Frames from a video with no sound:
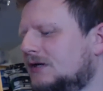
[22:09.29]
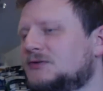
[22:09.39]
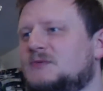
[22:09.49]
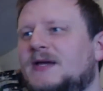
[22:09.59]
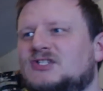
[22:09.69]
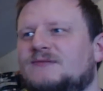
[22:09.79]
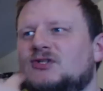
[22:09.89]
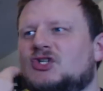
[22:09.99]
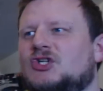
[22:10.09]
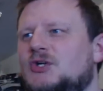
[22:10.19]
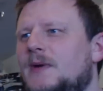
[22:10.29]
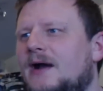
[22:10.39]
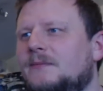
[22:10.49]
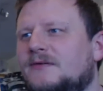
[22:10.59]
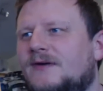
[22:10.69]
was expecting something to just shoot
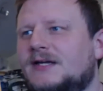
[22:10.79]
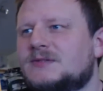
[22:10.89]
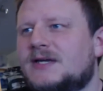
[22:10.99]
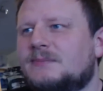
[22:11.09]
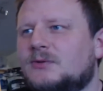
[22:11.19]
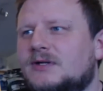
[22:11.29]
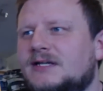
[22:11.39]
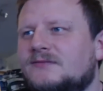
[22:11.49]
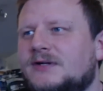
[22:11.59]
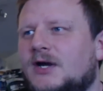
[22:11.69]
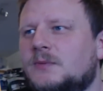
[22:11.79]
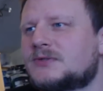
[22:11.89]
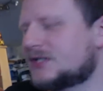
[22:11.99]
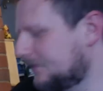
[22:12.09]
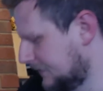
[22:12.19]
out in my face. Yeah, you pull the lever and it
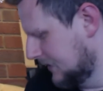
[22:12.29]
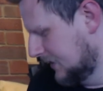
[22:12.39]
opens up.